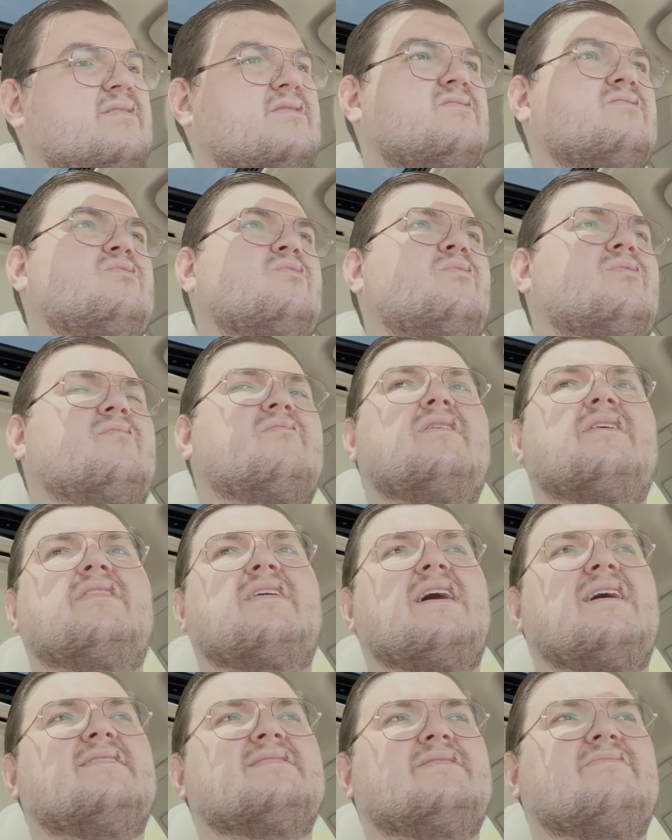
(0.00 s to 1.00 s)
two three
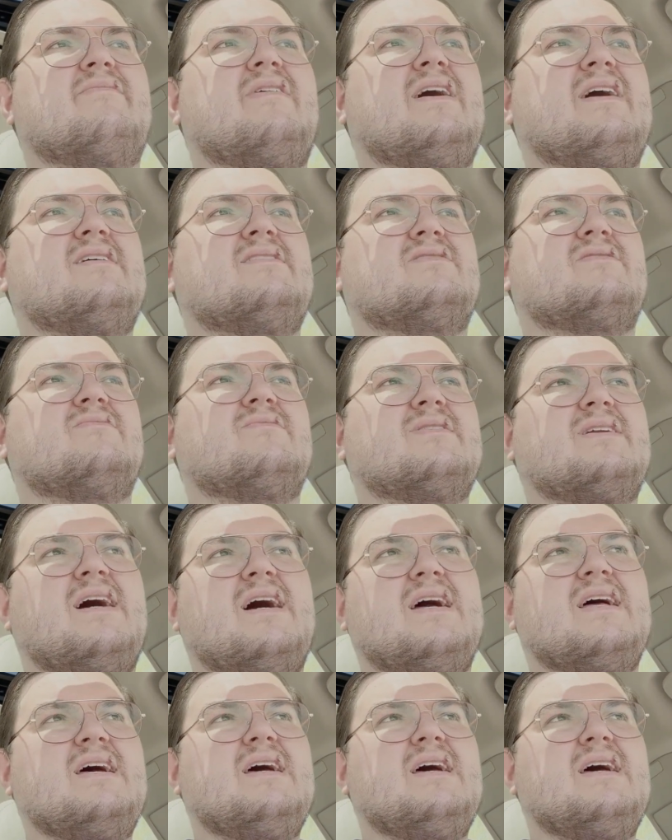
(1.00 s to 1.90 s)
thousand miles. So we're not